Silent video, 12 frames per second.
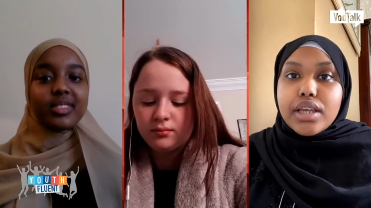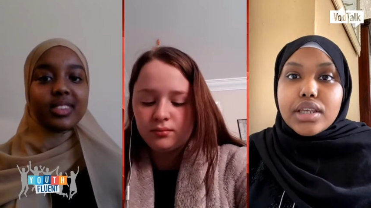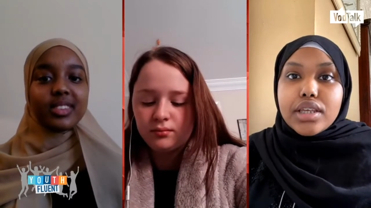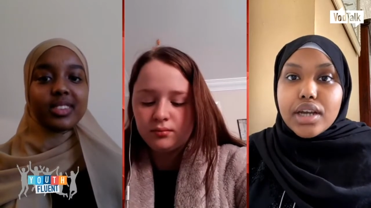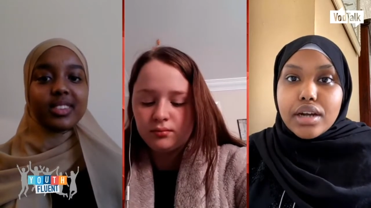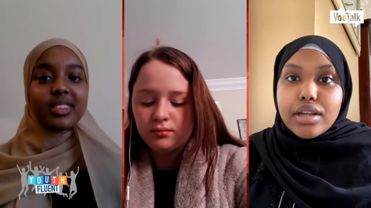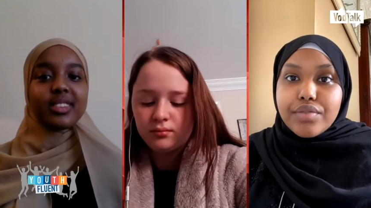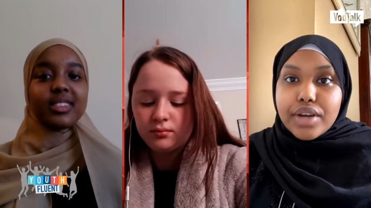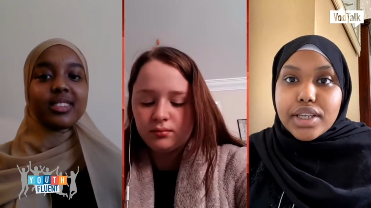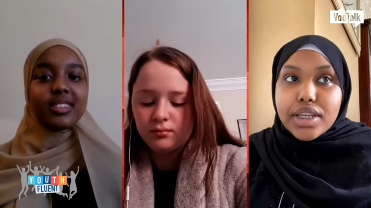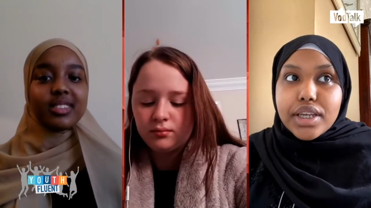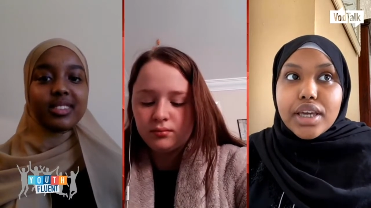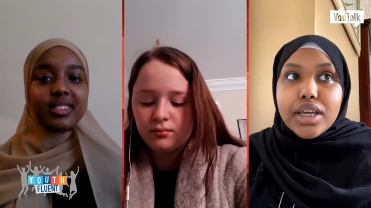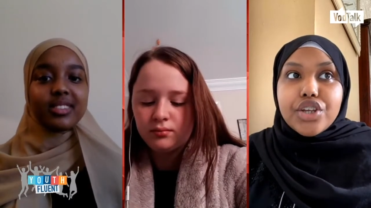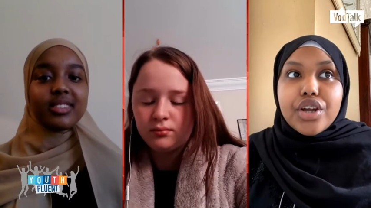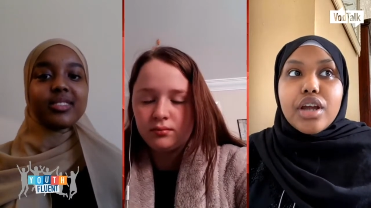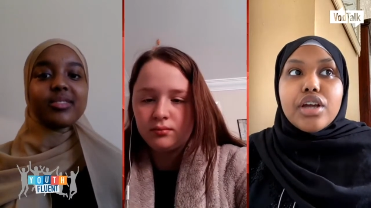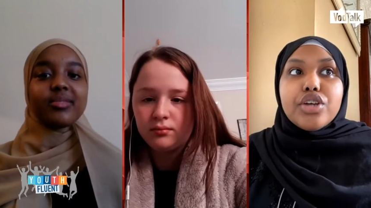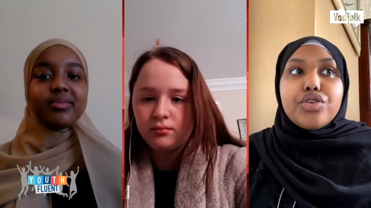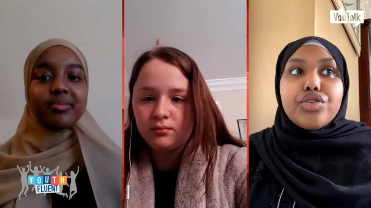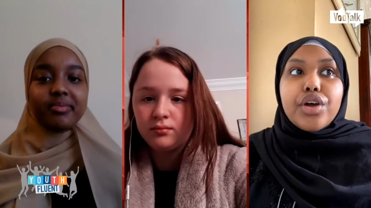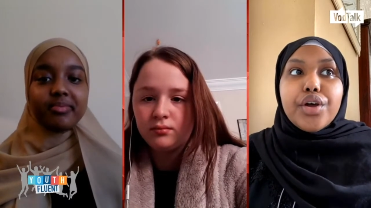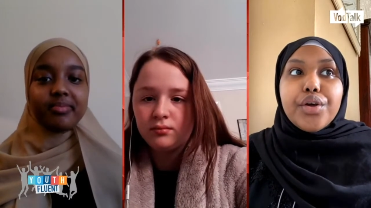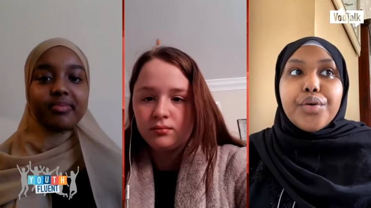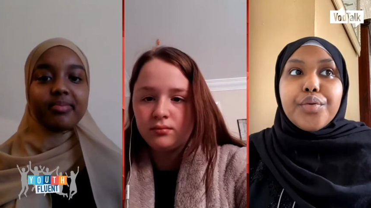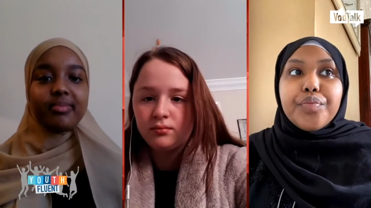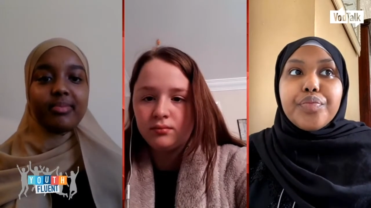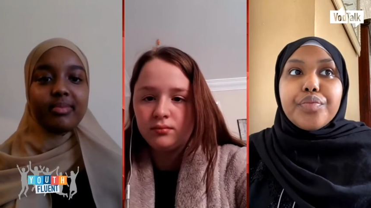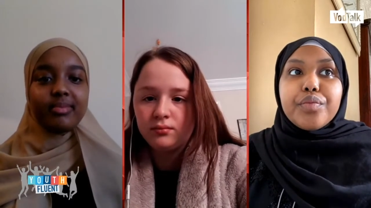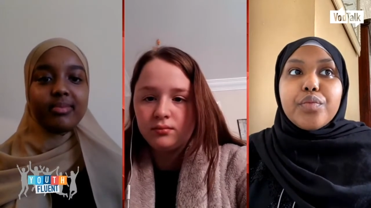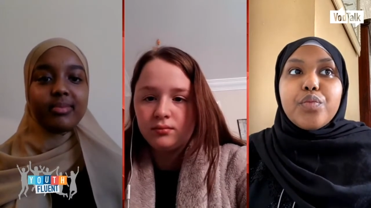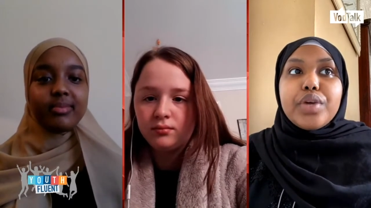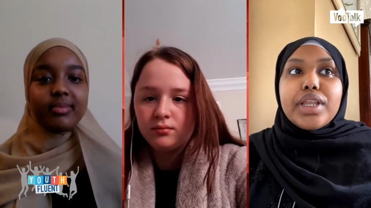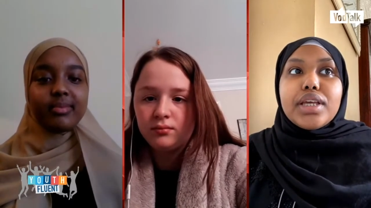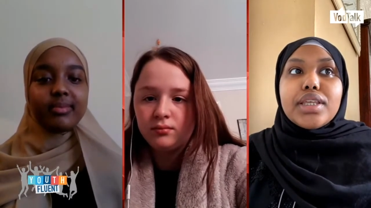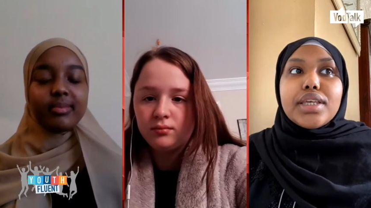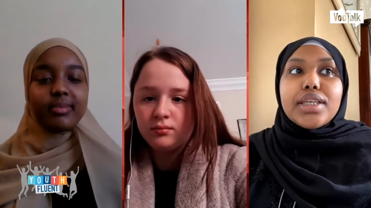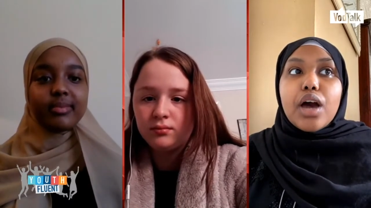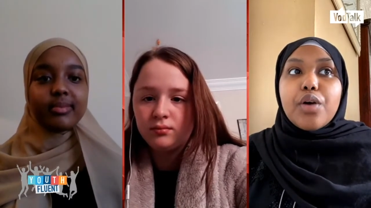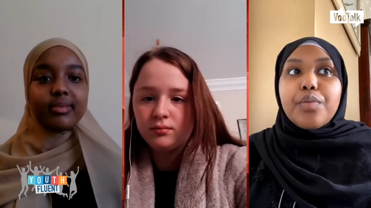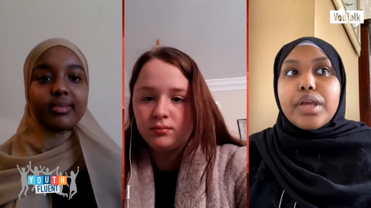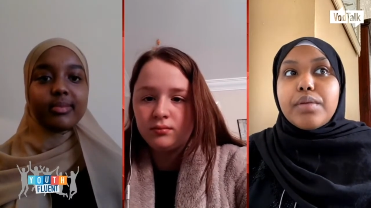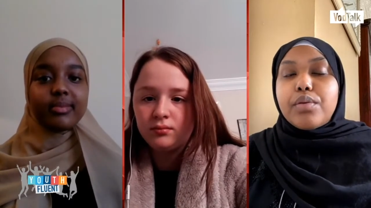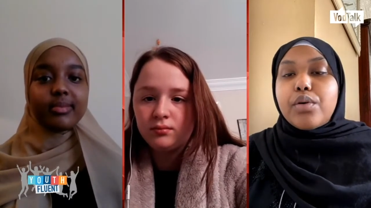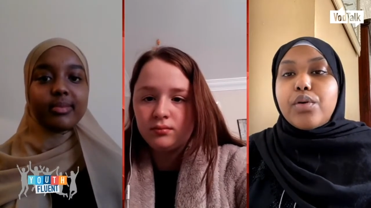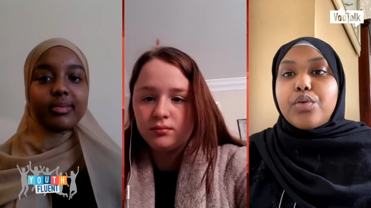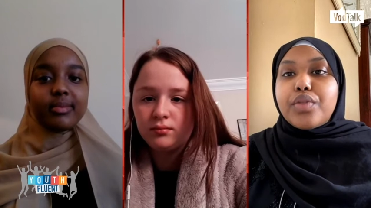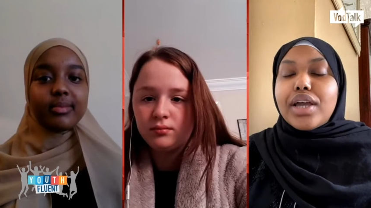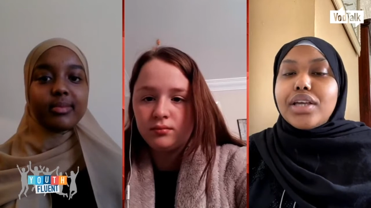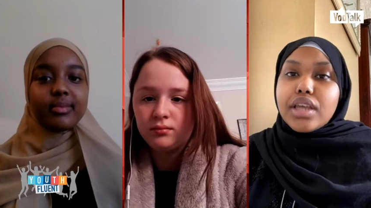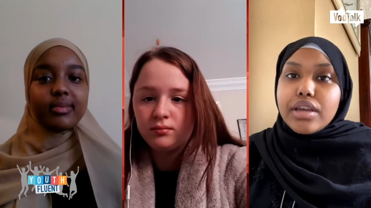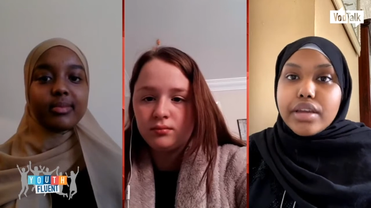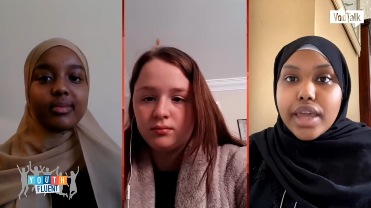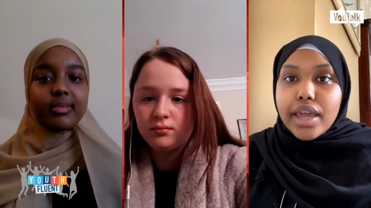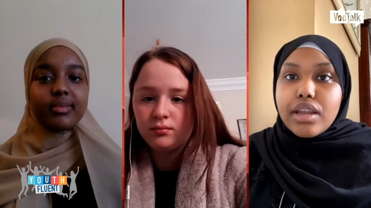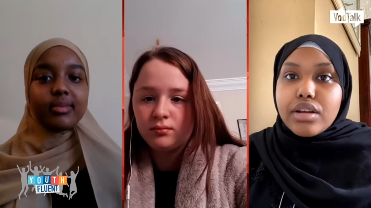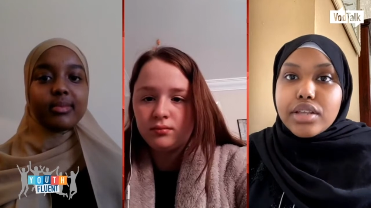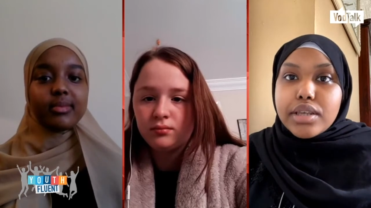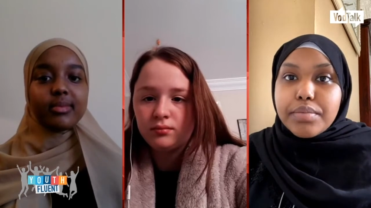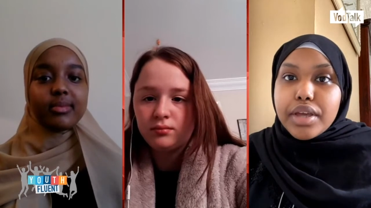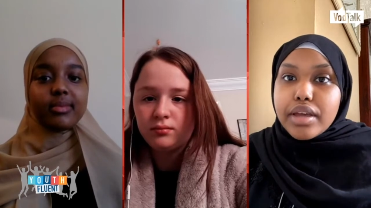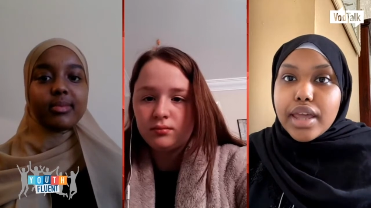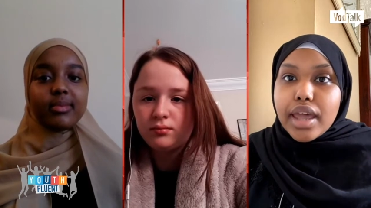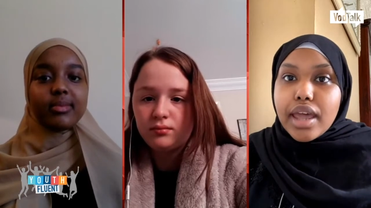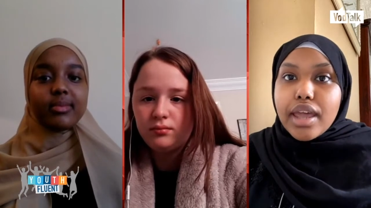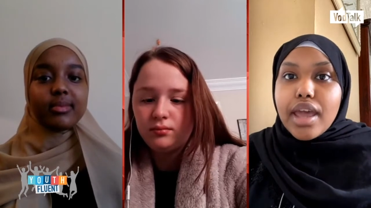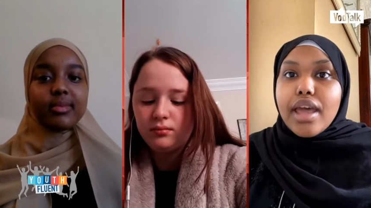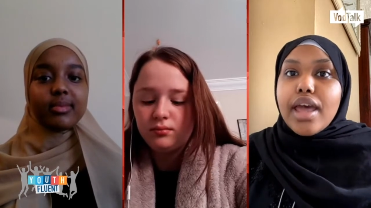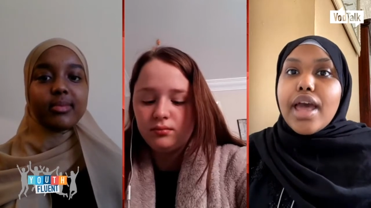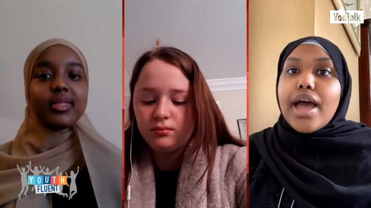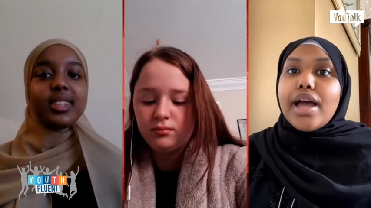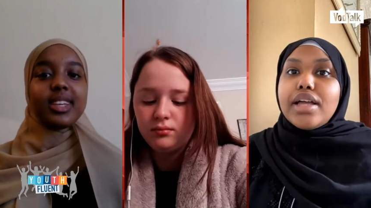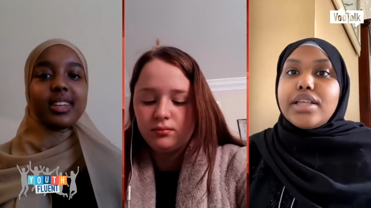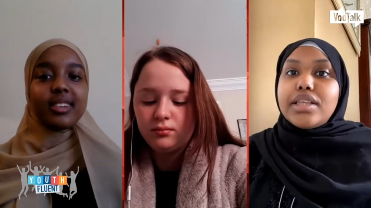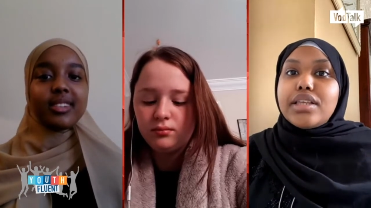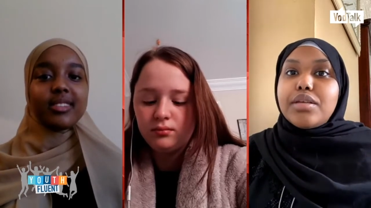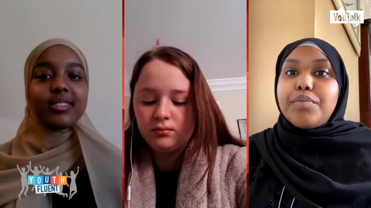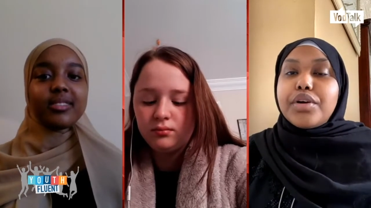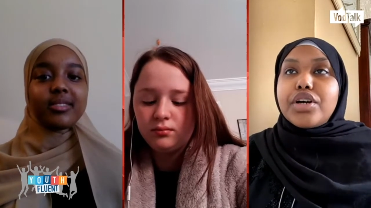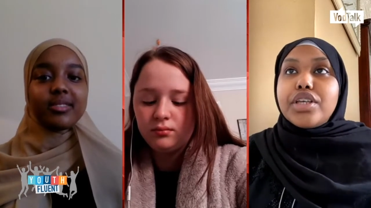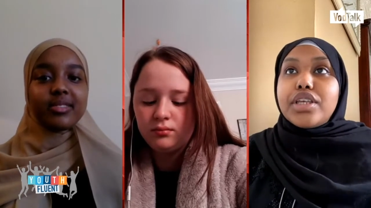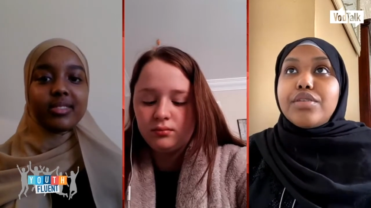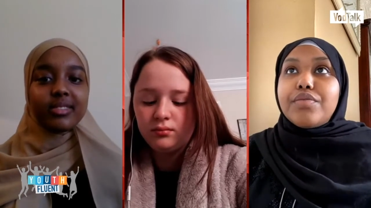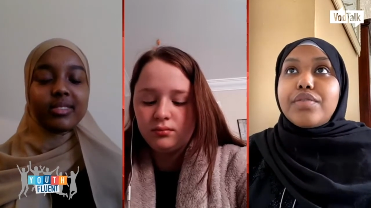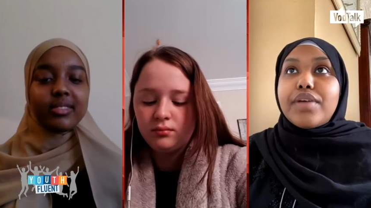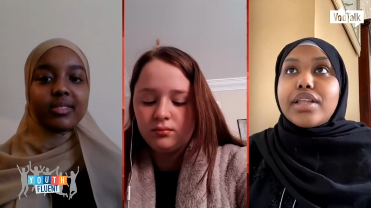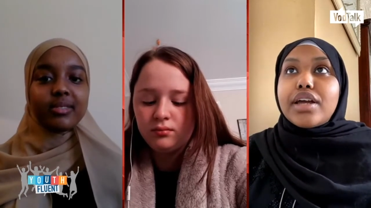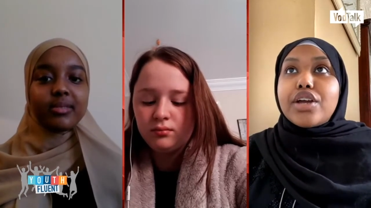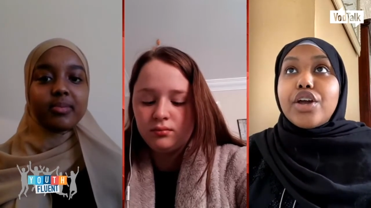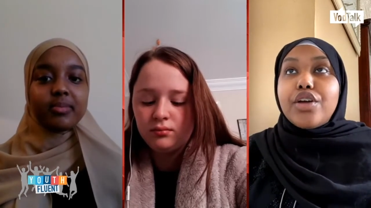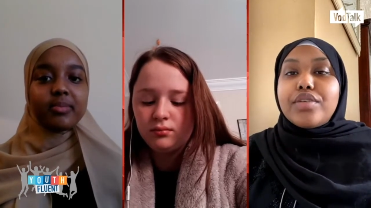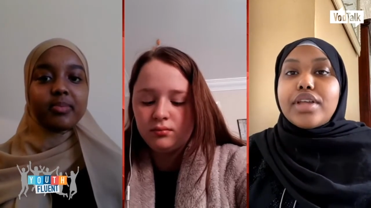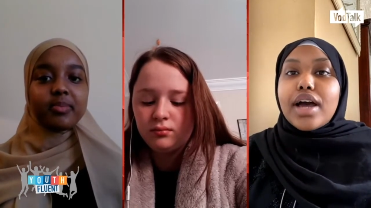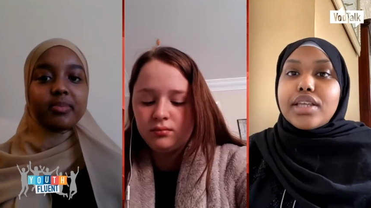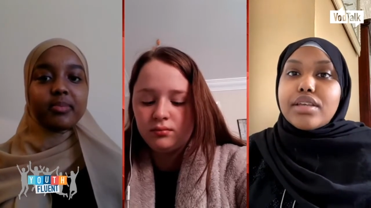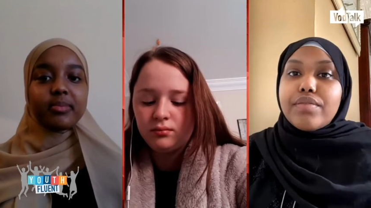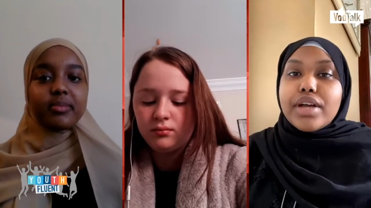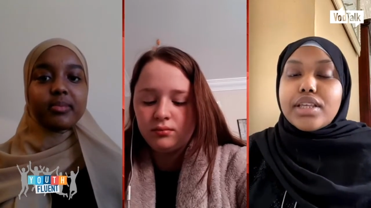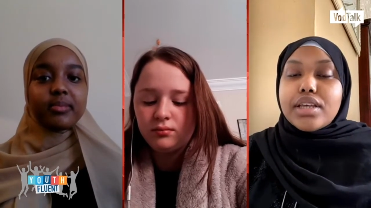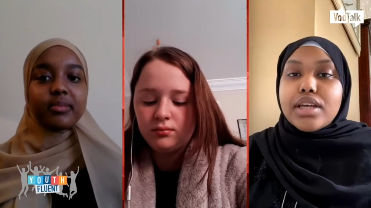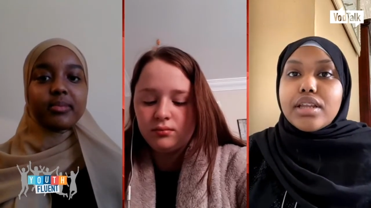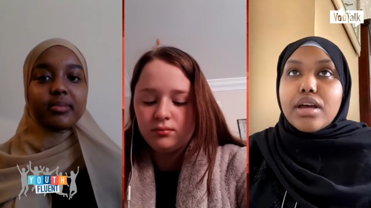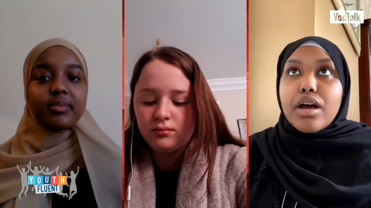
Speaker 1: use it to our advantage. So we need to tell people that it's okay not to be okay and yeah. because of the fact that COVID has affected